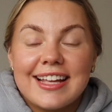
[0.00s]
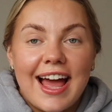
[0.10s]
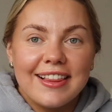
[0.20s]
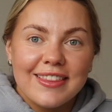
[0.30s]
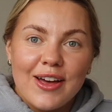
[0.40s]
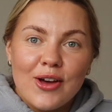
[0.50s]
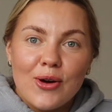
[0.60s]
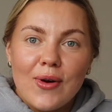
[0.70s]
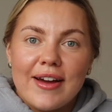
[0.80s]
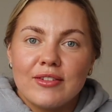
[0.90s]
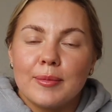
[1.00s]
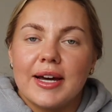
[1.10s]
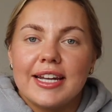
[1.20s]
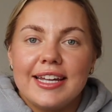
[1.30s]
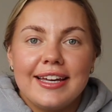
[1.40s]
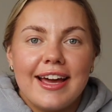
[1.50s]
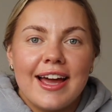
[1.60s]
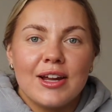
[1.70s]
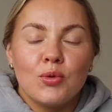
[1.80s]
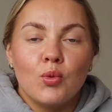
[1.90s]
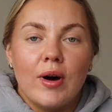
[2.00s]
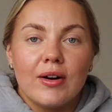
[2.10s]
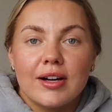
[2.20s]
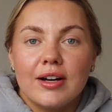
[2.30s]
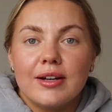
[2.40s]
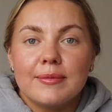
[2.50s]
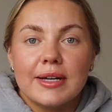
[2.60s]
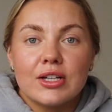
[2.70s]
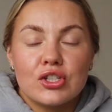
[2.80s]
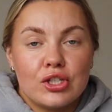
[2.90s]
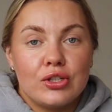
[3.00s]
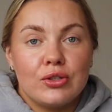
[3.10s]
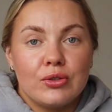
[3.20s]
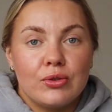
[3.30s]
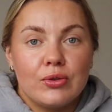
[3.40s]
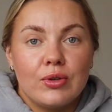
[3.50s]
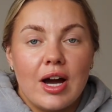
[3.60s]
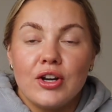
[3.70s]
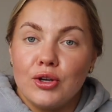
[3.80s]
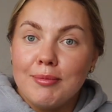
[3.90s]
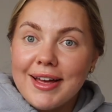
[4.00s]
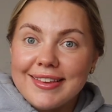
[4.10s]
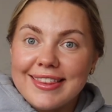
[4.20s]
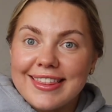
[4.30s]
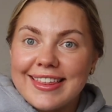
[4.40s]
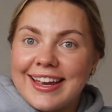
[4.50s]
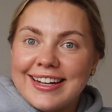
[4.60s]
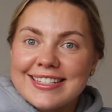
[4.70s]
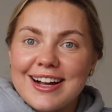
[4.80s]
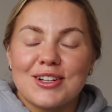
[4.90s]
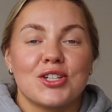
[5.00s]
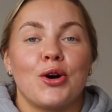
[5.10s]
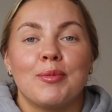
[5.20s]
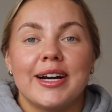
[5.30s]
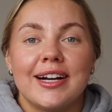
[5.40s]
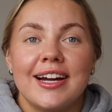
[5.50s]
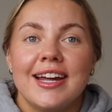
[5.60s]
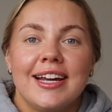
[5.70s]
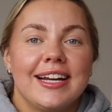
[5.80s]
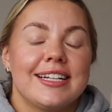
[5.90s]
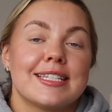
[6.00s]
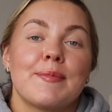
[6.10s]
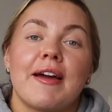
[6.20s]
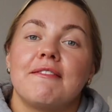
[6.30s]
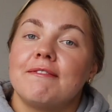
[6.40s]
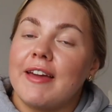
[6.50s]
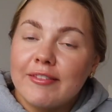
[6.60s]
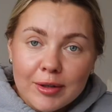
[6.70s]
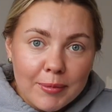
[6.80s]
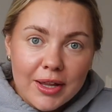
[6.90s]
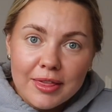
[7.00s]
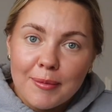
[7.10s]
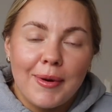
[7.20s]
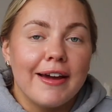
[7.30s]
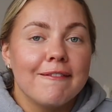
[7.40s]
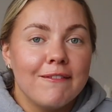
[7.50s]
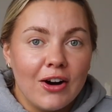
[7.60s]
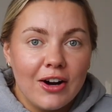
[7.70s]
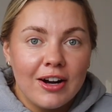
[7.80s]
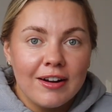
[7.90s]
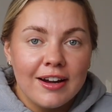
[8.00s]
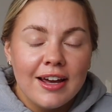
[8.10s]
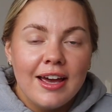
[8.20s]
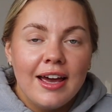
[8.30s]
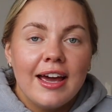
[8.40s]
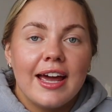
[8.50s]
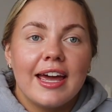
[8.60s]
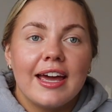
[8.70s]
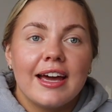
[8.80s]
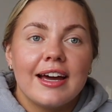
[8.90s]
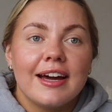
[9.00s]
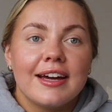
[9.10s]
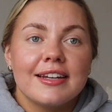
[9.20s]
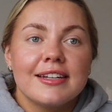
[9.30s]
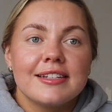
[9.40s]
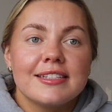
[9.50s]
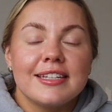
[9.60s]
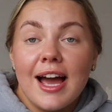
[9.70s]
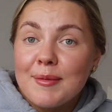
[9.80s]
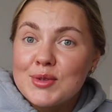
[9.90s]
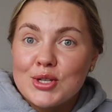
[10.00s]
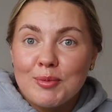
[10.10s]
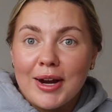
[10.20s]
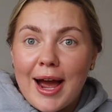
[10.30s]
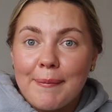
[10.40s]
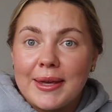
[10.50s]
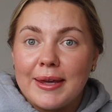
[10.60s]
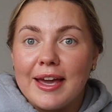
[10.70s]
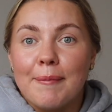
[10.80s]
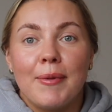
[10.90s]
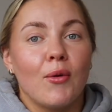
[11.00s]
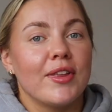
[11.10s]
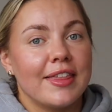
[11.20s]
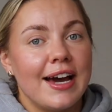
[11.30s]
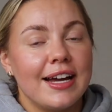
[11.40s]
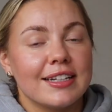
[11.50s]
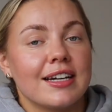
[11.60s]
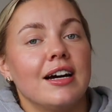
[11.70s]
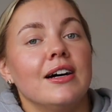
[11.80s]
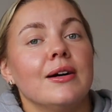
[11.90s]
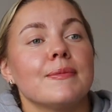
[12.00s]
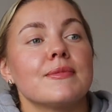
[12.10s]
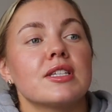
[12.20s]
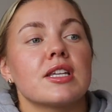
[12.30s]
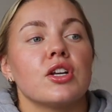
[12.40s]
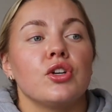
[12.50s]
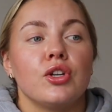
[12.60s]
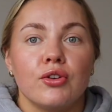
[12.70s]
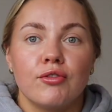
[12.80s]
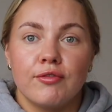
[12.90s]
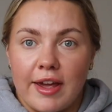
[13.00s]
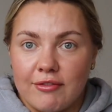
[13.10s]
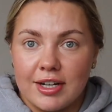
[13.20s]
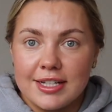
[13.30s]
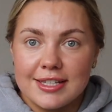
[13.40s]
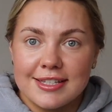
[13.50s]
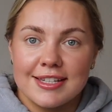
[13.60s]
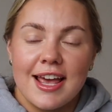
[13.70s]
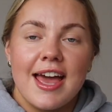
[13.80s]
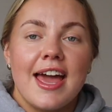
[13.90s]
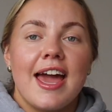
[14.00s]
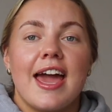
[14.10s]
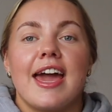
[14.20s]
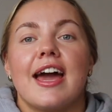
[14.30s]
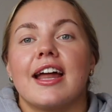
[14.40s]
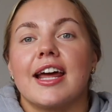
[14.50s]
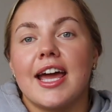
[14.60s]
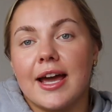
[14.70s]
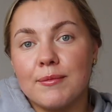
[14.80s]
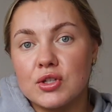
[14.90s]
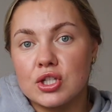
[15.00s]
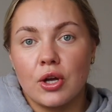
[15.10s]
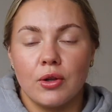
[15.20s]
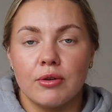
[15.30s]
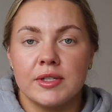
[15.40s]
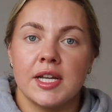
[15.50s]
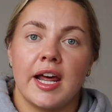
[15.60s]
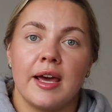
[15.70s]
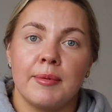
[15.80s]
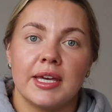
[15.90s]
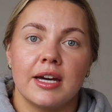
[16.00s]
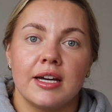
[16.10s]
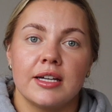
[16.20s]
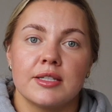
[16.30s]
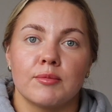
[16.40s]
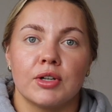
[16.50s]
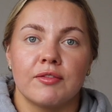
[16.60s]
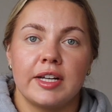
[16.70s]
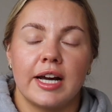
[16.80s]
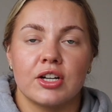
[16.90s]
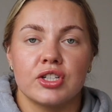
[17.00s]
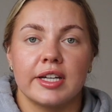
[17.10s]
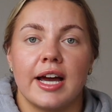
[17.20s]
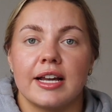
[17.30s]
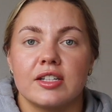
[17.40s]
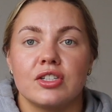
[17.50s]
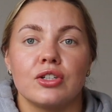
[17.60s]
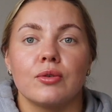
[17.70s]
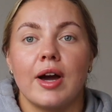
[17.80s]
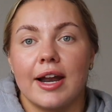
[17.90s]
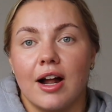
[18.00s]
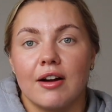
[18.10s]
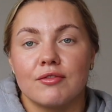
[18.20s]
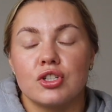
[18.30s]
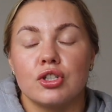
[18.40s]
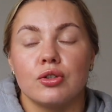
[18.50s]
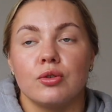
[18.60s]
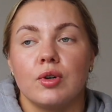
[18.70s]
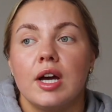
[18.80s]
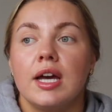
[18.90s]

Hello everybody and welcome to a new month. It is October. It is my favorite month by far and yeah, I'm super happy. But with that comes new favorites. And I am solo today because Murphy actually had to head off to